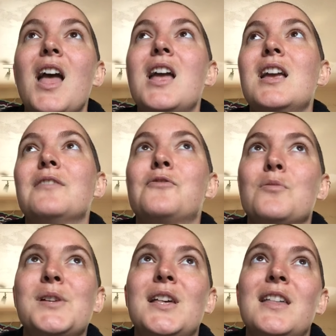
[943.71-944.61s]
a
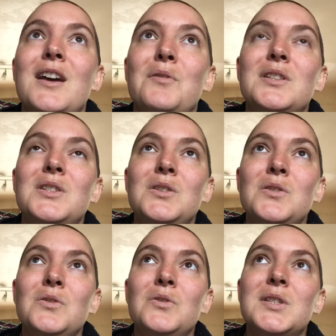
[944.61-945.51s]
formula that was
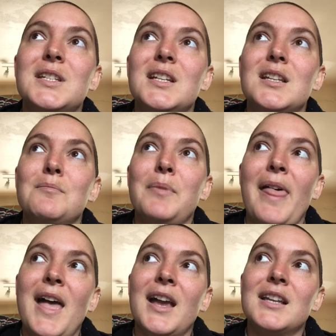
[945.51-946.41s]
used in
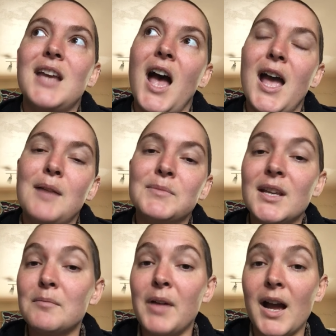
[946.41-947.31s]
plague times,
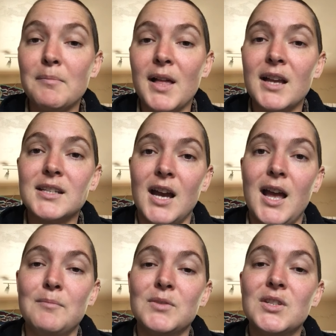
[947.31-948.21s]
like Black Plague
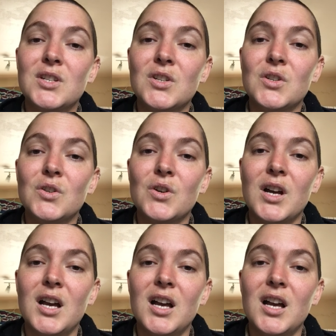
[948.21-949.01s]
times, to